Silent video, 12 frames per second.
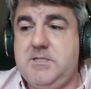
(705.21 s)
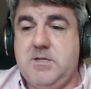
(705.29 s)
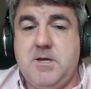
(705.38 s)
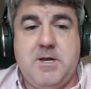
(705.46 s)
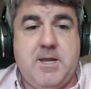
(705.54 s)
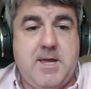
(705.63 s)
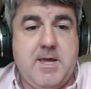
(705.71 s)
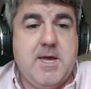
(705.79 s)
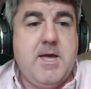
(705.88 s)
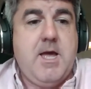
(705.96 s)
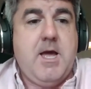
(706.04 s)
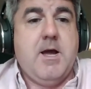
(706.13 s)
Certainly,
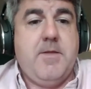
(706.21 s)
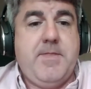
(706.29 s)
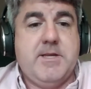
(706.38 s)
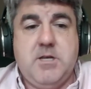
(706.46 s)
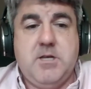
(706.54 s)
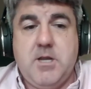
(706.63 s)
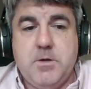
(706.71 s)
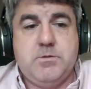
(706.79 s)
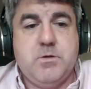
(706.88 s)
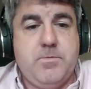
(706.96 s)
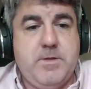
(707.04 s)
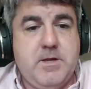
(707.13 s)
there's
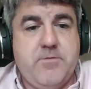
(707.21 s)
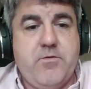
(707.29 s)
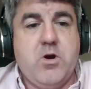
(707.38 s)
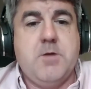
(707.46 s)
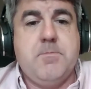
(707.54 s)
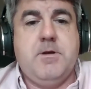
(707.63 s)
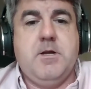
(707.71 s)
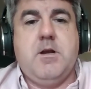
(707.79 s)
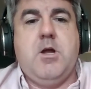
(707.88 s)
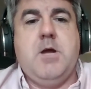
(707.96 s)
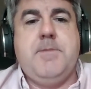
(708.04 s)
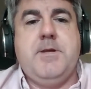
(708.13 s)
loads on the environment and
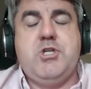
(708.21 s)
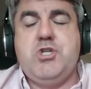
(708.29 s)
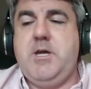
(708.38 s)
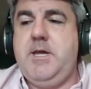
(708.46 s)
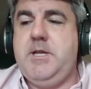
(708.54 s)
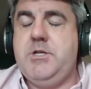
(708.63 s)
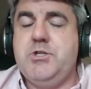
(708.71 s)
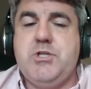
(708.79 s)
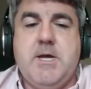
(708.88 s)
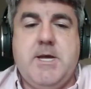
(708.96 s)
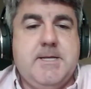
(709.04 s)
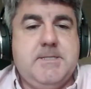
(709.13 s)
climate change,
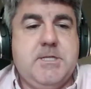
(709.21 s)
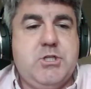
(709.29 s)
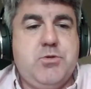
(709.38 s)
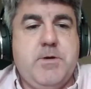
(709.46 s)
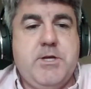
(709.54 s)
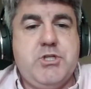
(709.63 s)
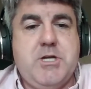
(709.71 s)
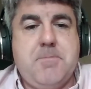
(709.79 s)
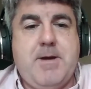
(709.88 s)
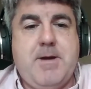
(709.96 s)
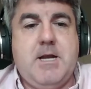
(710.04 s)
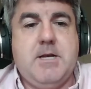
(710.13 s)
situation in
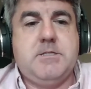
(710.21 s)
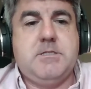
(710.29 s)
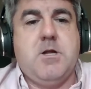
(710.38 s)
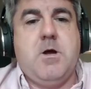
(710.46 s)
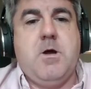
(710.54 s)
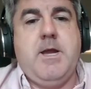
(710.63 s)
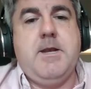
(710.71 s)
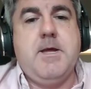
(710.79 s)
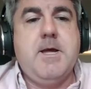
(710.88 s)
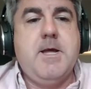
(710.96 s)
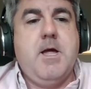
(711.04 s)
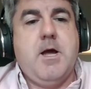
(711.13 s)
Palestine,
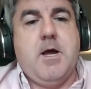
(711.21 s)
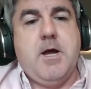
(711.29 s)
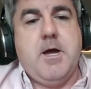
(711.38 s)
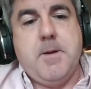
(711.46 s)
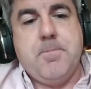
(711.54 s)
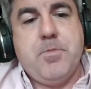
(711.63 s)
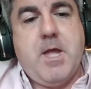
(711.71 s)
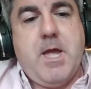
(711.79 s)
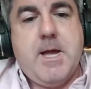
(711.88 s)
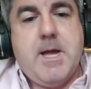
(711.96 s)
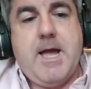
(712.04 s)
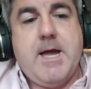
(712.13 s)

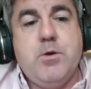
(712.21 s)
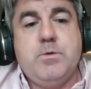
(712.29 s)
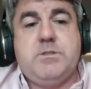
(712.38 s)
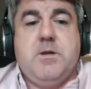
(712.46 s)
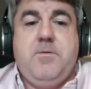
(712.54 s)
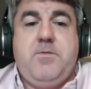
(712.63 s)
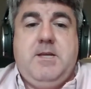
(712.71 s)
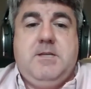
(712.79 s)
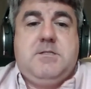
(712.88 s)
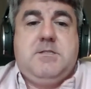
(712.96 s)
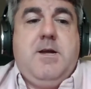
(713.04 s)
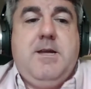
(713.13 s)
and also
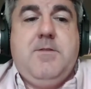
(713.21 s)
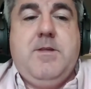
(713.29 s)
things like